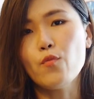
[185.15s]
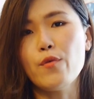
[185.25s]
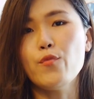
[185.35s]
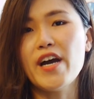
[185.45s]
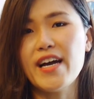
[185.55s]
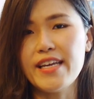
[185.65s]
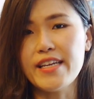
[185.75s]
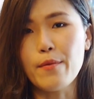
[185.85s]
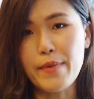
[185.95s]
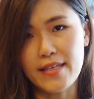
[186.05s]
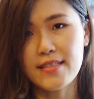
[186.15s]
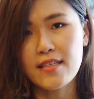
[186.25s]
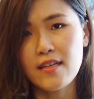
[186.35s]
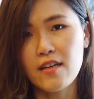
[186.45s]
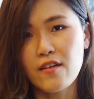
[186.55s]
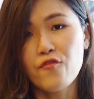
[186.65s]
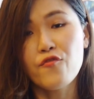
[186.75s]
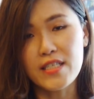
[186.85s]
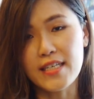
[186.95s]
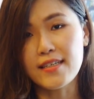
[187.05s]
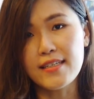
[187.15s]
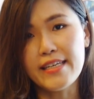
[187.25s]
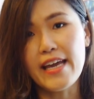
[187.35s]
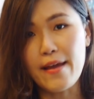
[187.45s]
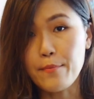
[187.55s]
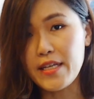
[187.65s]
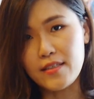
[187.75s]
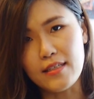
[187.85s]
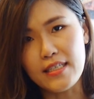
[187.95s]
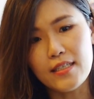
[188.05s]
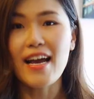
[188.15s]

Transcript: when we are in our best, physically and mentally.